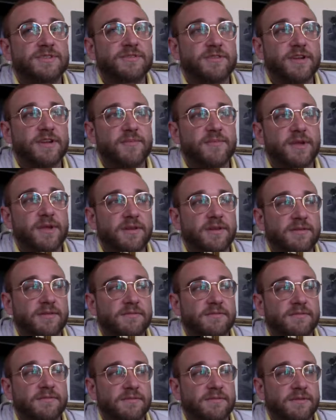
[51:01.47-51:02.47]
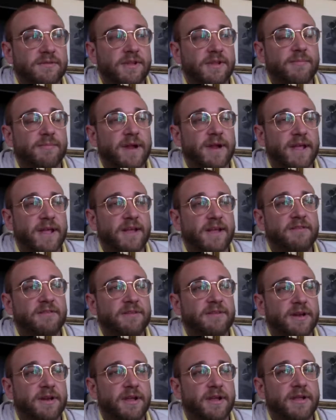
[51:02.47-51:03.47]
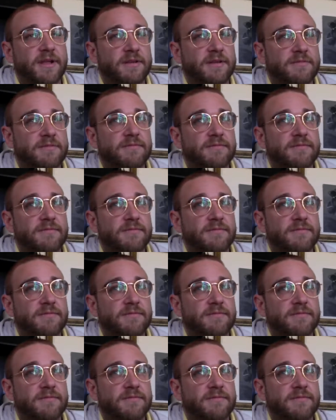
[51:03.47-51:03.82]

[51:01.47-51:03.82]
screaming in my head every night,